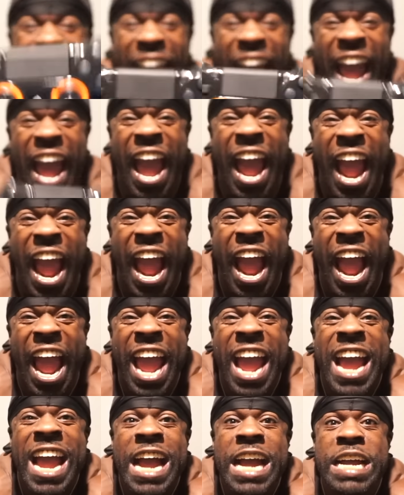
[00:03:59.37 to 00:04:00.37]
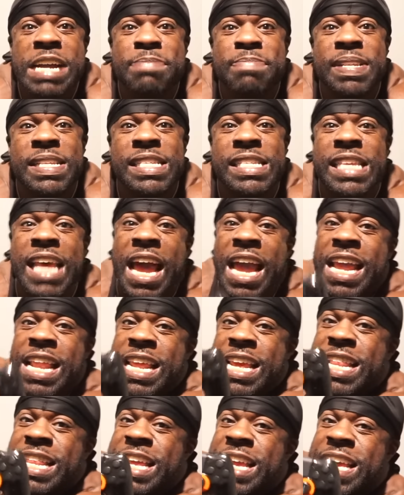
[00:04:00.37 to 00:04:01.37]
I'm
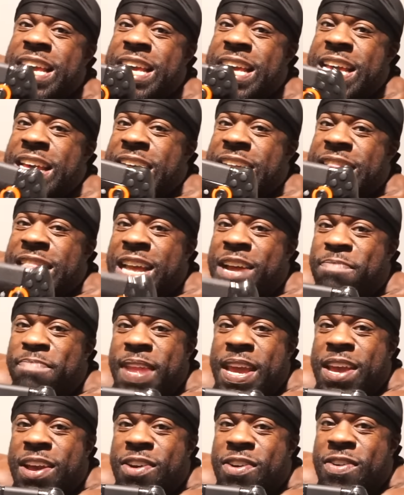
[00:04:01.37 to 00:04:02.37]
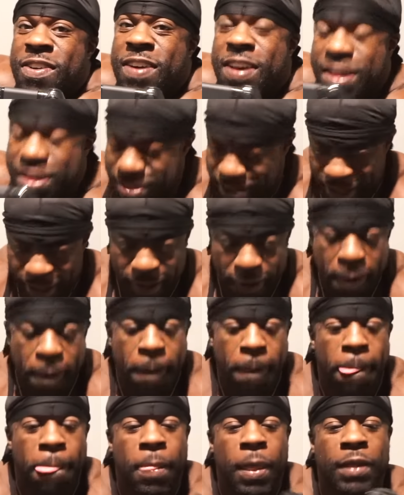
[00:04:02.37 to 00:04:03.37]
excited. Thumbnail.
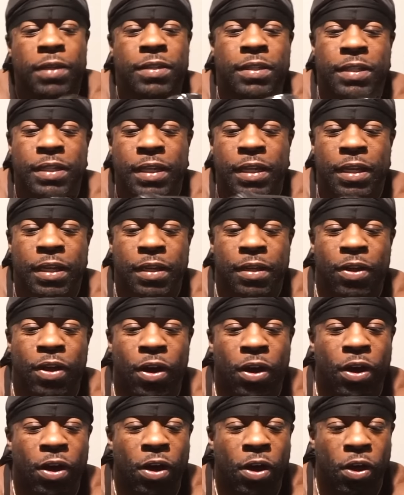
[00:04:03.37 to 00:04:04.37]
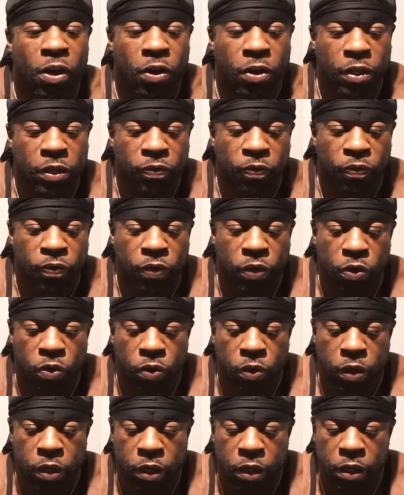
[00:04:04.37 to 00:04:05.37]
Let's see. Oh, this
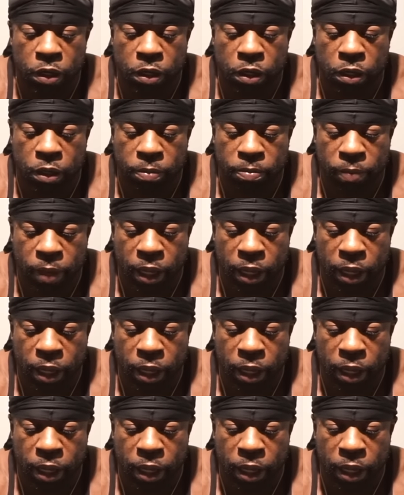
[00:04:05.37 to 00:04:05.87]
feels good,